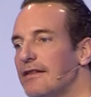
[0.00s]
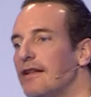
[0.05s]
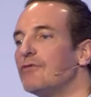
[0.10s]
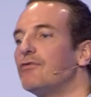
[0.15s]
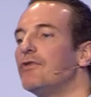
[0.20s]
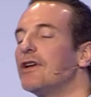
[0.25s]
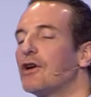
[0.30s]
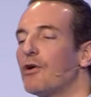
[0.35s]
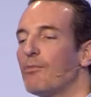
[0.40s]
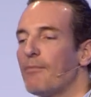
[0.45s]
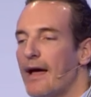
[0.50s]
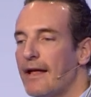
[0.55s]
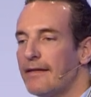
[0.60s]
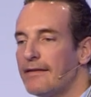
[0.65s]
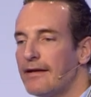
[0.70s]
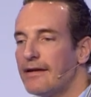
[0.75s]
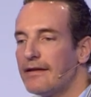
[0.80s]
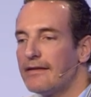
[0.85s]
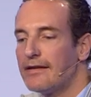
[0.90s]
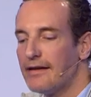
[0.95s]
that
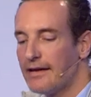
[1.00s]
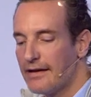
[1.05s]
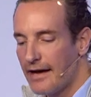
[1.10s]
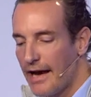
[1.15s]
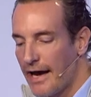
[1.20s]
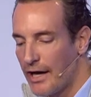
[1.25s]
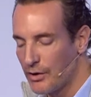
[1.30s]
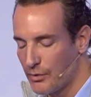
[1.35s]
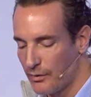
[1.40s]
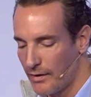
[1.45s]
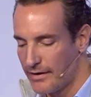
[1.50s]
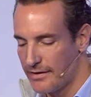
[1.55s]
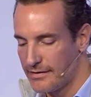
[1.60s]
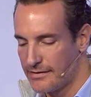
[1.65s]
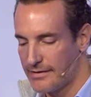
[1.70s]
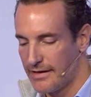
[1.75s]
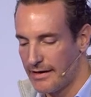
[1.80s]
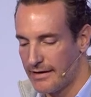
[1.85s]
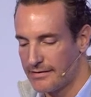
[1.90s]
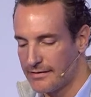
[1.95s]
recommended
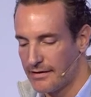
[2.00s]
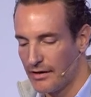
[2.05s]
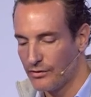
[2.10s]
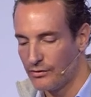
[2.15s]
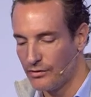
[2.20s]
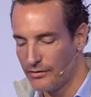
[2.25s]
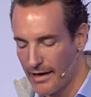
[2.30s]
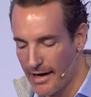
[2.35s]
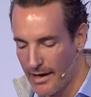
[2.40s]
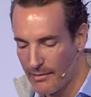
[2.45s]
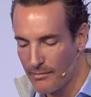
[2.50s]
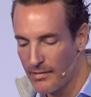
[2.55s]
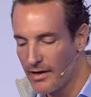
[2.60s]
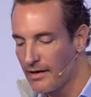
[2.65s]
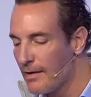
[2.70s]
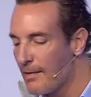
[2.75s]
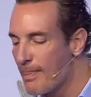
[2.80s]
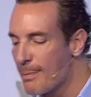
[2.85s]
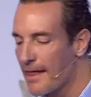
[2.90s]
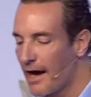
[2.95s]
N26 to them.
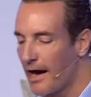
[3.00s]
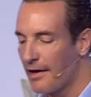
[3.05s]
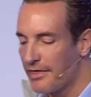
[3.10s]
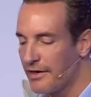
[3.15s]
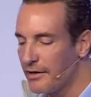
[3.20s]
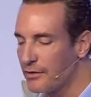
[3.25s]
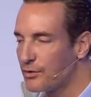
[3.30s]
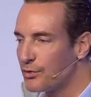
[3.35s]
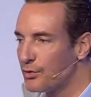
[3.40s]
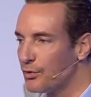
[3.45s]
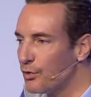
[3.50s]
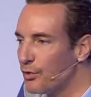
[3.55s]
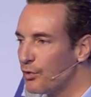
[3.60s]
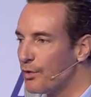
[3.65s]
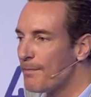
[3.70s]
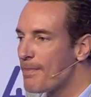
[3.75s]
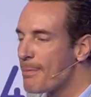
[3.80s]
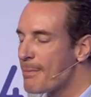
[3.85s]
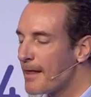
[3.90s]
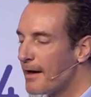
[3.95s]
I think, too,
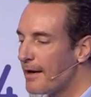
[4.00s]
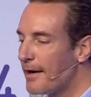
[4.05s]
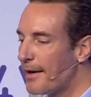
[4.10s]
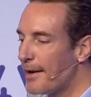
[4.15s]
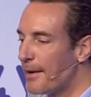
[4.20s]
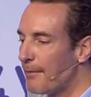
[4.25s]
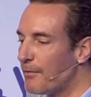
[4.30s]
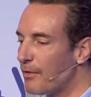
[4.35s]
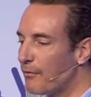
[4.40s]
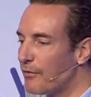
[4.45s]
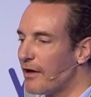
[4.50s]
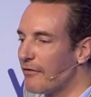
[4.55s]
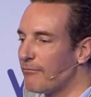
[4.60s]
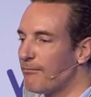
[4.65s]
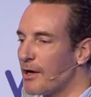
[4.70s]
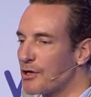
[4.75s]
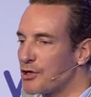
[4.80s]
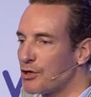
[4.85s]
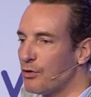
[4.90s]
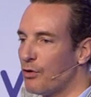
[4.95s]
um, we have
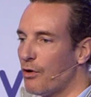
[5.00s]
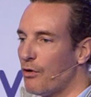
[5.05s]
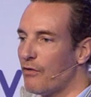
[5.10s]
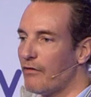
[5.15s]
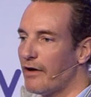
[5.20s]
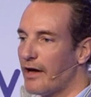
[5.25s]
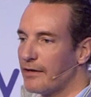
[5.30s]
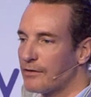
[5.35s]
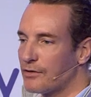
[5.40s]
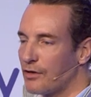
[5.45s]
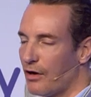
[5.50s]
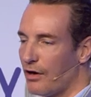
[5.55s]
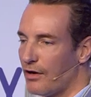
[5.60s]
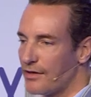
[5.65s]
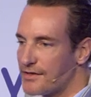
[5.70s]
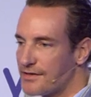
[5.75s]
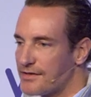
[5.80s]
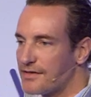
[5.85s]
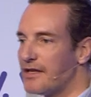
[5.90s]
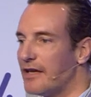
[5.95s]
much lower overhead
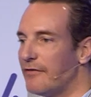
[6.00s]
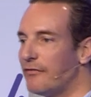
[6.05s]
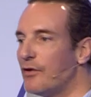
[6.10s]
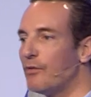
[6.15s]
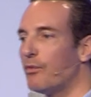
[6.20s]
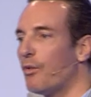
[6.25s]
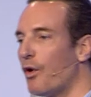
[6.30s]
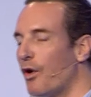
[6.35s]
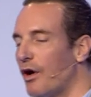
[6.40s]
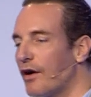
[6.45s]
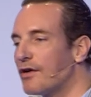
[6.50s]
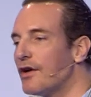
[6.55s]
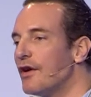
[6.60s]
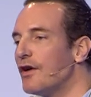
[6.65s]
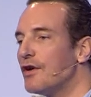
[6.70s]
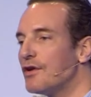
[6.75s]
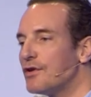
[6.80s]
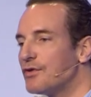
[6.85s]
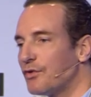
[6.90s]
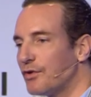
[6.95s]
costs. If you walk
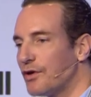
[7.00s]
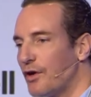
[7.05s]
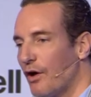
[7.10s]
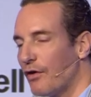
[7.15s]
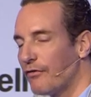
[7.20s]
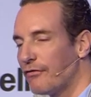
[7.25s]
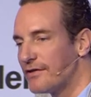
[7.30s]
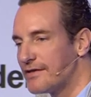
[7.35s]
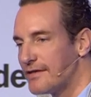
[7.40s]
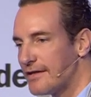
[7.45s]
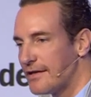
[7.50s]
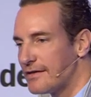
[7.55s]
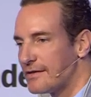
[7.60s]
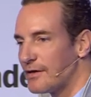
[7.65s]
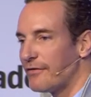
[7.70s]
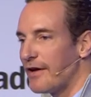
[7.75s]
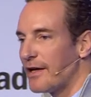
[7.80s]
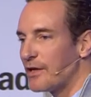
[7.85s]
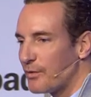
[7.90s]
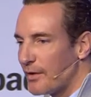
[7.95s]
through the offices
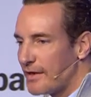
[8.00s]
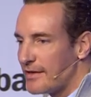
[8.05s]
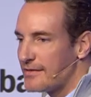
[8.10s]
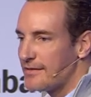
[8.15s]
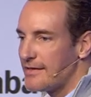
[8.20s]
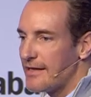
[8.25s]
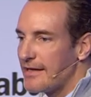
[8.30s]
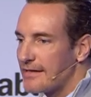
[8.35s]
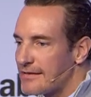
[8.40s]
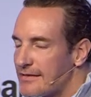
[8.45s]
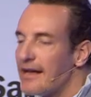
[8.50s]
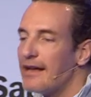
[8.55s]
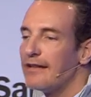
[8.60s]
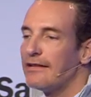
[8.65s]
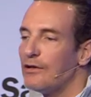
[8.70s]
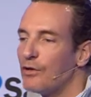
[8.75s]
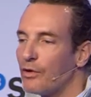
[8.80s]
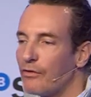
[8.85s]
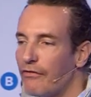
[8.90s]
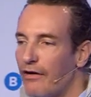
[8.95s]
of N26, they
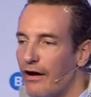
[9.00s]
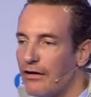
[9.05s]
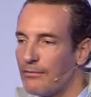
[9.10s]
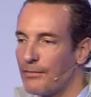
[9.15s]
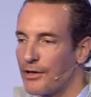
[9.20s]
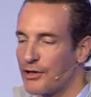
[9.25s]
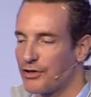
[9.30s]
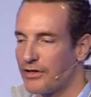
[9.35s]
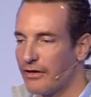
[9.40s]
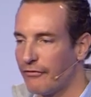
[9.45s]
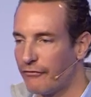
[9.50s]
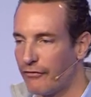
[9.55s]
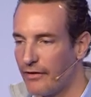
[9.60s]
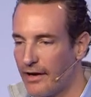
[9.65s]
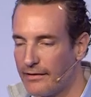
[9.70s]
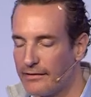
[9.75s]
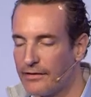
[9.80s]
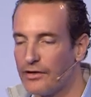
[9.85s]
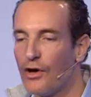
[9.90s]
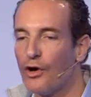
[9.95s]
look very much
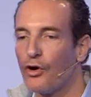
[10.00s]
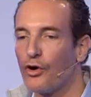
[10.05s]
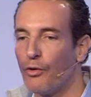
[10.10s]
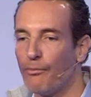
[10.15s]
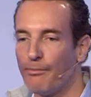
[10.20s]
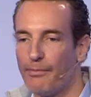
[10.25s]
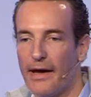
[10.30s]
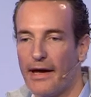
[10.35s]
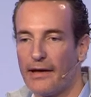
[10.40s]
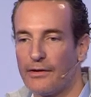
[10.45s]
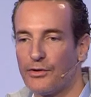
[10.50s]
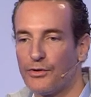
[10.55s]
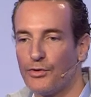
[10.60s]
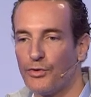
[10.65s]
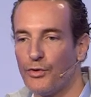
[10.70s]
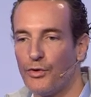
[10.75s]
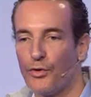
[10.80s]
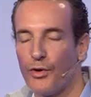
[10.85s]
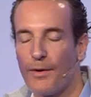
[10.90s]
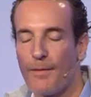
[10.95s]
different compared
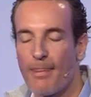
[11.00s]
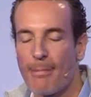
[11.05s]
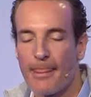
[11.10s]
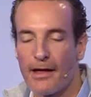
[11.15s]
to